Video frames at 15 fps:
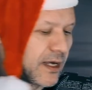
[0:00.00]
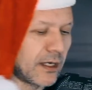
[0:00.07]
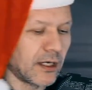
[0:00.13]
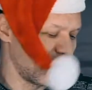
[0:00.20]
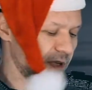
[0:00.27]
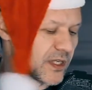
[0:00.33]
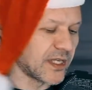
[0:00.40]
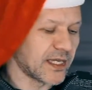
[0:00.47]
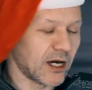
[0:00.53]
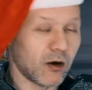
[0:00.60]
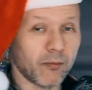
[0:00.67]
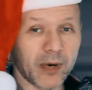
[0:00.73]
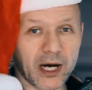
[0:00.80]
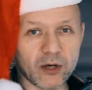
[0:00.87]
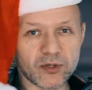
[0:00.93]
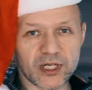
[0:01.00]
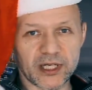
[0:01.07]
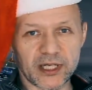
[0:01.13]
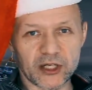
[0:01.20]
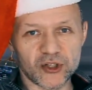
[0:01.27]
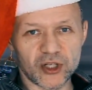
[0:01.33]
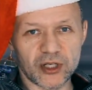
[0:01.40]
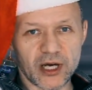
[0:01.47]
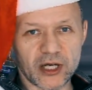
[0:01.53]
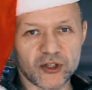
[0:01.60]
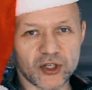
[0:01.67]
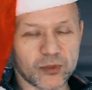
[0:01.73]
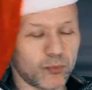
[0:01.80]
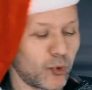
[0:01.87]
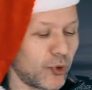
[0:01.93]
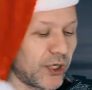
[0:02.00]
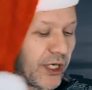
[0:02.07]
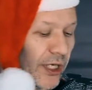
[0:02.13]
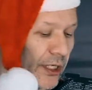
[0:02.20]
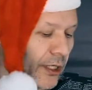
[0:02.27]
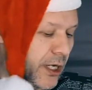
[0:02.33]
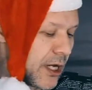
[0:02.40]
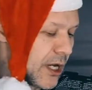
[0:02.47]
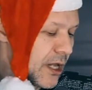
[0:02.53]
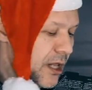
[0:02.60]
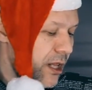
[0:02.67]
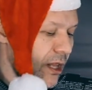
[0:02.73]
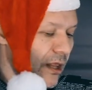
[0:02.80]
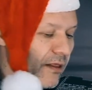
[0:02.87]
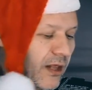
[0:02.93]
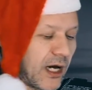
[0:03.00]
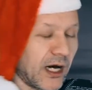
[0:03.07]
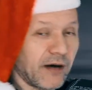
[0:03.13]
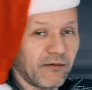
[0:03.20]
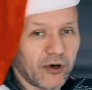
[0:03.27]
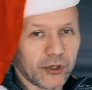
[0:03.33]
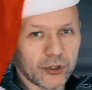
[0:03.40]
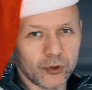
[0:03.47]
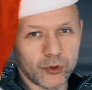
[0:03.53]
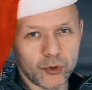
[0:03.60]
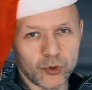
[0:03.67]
thing. This is our mouse connection, I just put it in. There are two